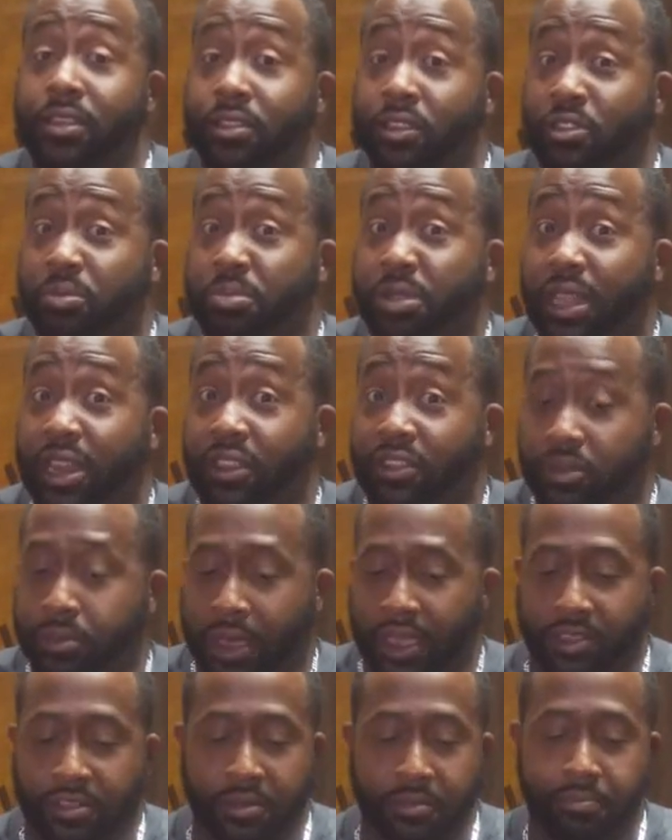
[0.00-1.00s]
There's plenty of
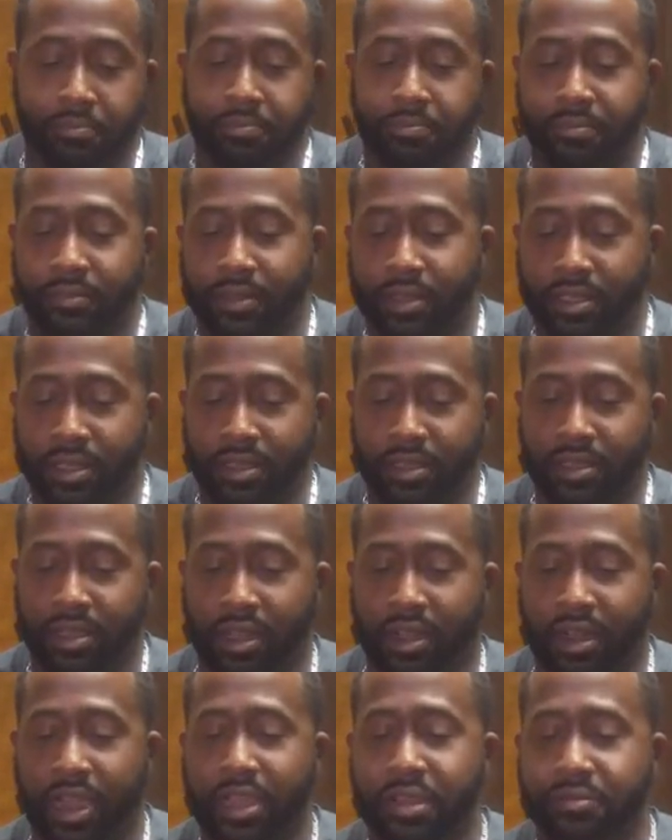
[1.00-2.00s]
space.
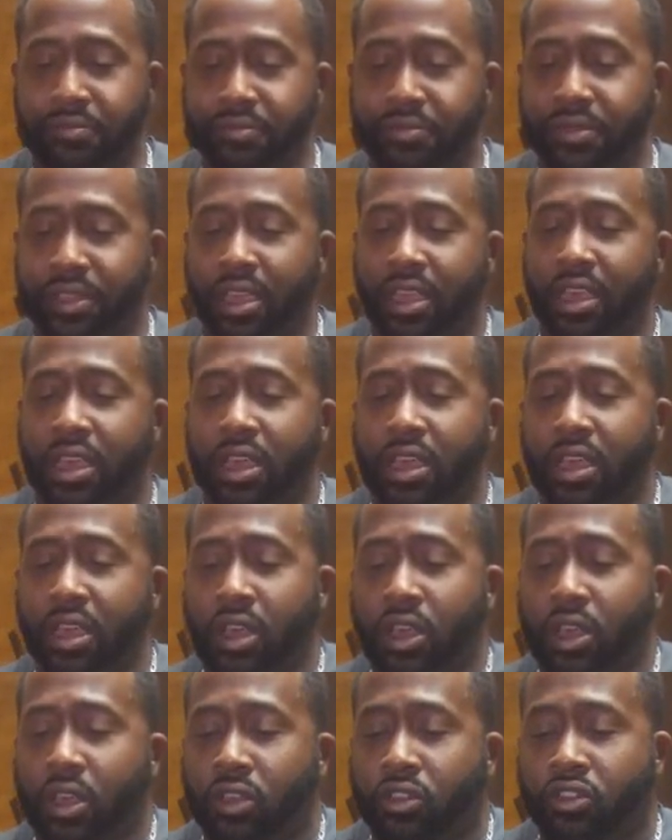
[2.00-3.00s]
All right.
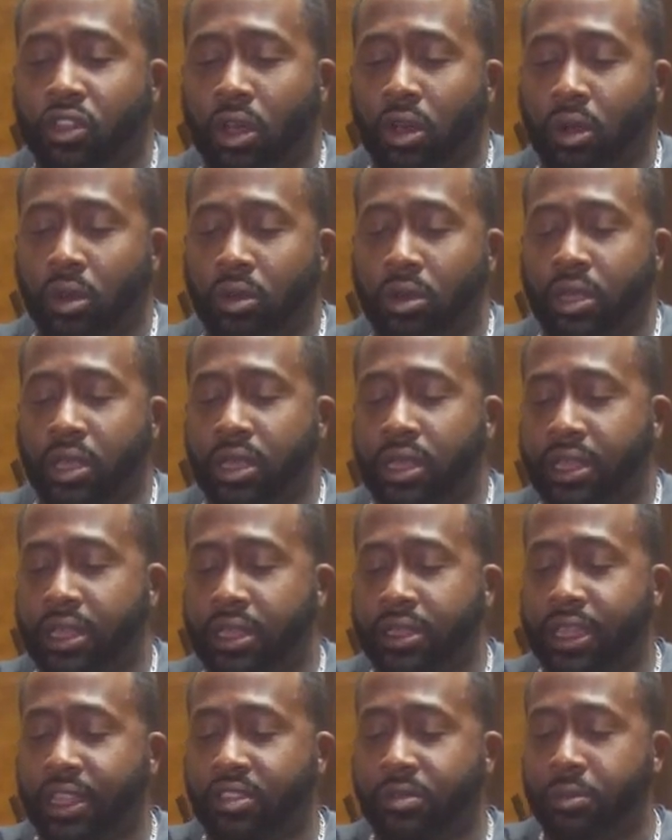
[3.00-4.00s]
So
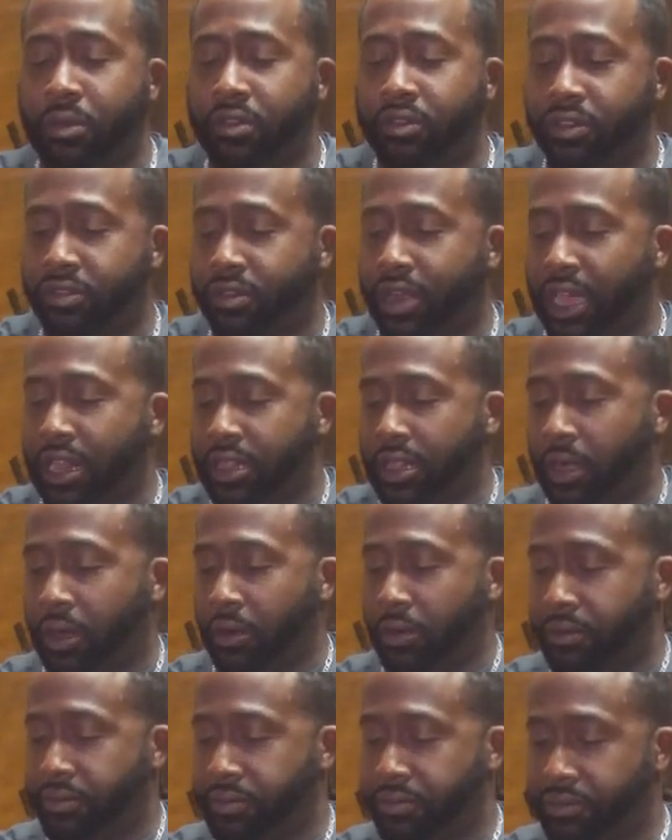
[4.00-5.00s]
let's move it right along.